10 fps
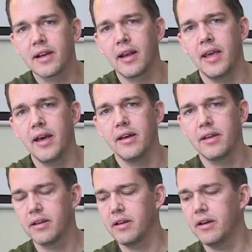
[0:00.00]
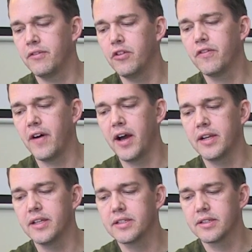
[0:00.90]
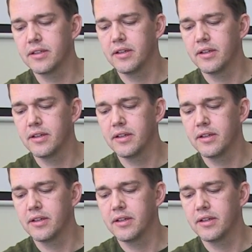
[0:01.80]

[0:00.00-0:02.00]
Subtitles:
clear viewfinders.